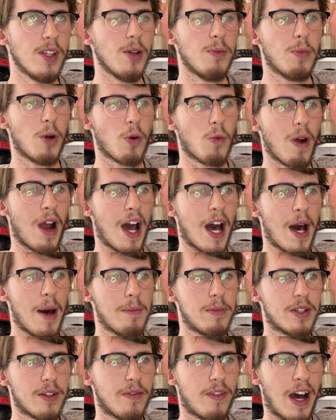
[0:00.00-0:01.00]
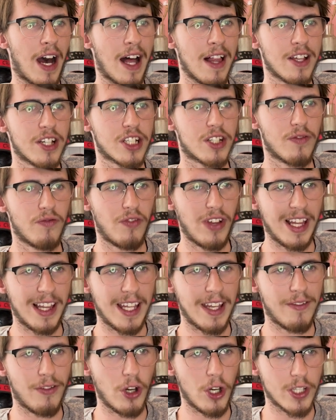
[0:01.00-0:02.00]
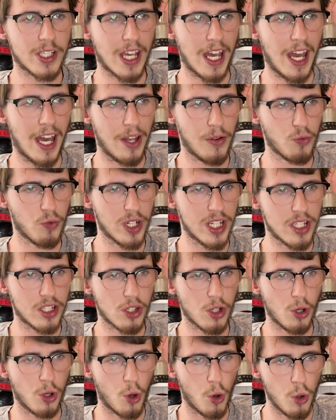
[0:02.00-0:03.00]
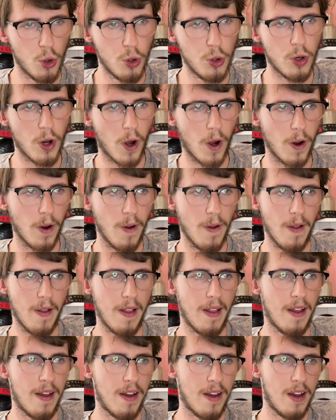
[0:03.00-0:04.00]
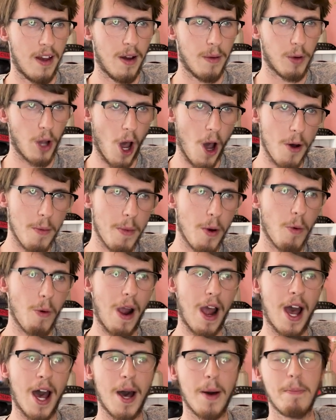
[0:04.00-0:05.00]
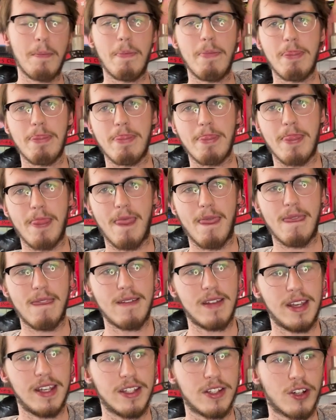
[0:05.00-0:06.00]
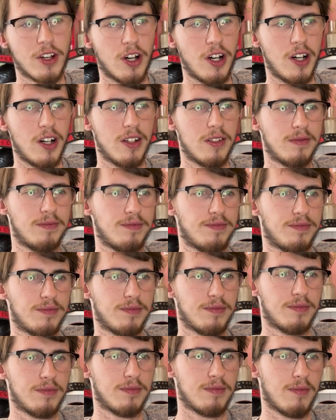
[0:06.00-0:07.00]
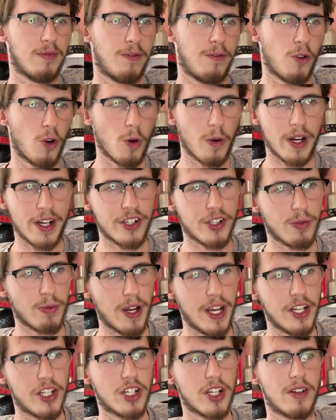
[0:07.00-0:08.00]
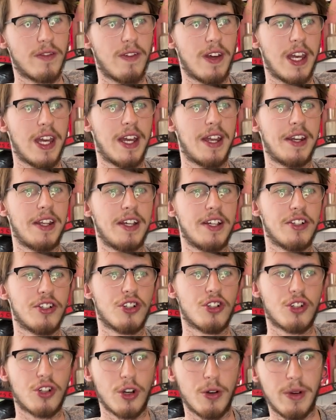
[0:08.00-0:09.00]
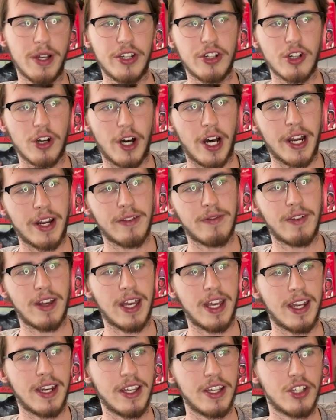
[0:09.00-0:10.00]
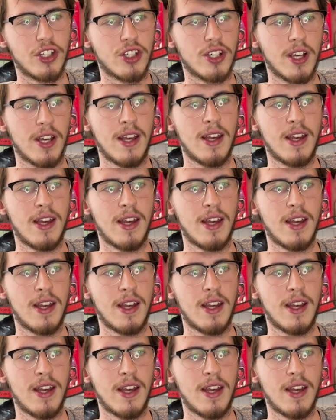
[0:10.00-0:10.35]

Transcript: Merab Dvalishvili versus Henry Cejudo. I'm going Merab. He's got 4-inch reach advantage, 2-inch height advantage.